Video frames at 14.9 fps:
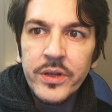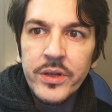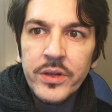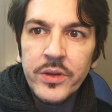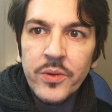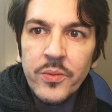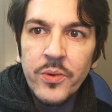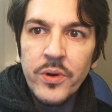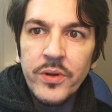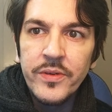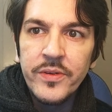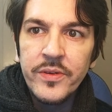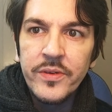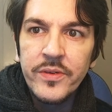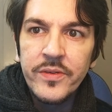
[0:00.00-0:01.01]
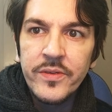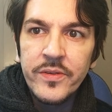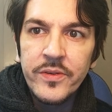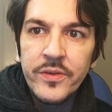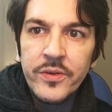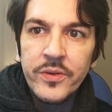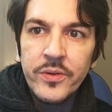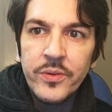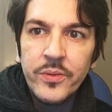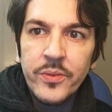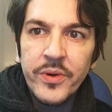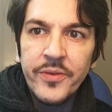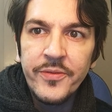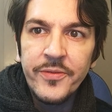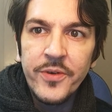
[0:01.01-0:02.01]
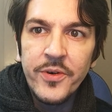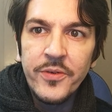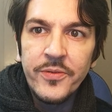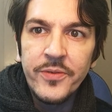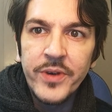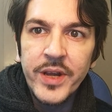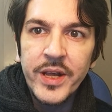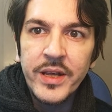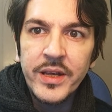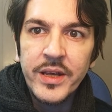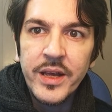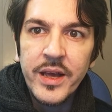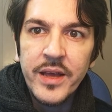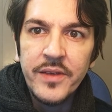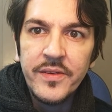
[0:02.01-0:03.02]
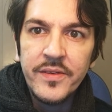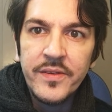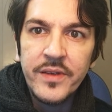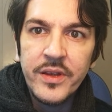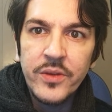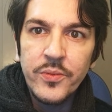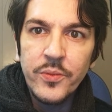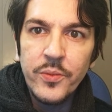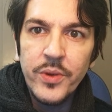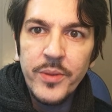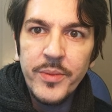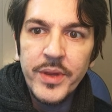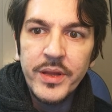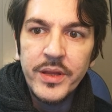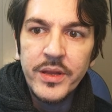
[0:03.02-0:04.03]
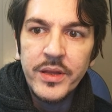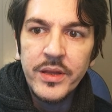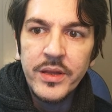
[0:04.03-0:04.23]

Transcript: The words revolve like ancient women